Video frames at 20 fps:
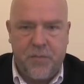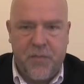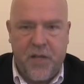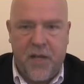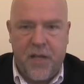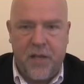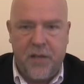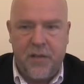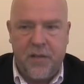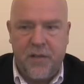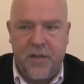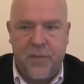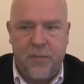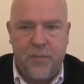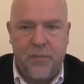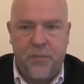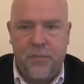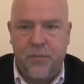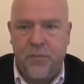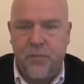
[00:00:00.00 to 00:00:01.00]
and
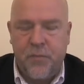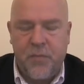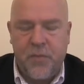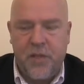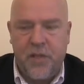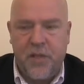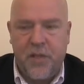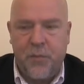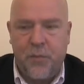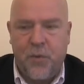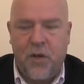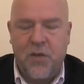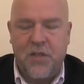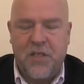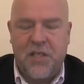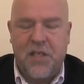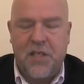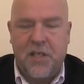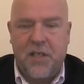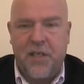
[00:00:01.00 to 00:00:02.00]
the
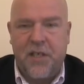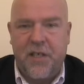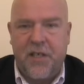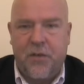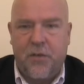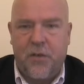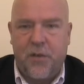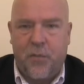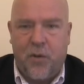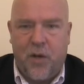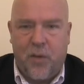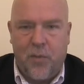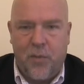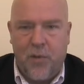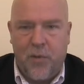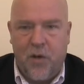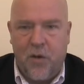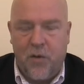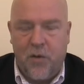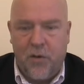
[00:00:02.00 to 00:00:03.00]
process leader and
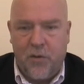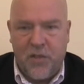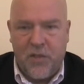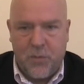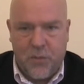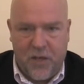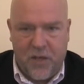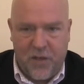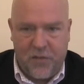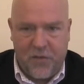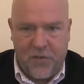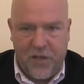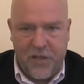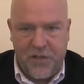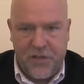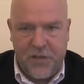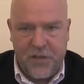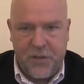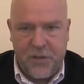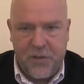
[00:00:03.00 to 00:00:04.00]
problem owner as well, if they
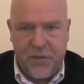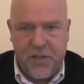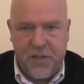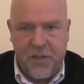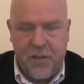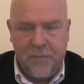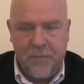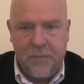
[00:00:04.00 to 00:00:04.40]
choose,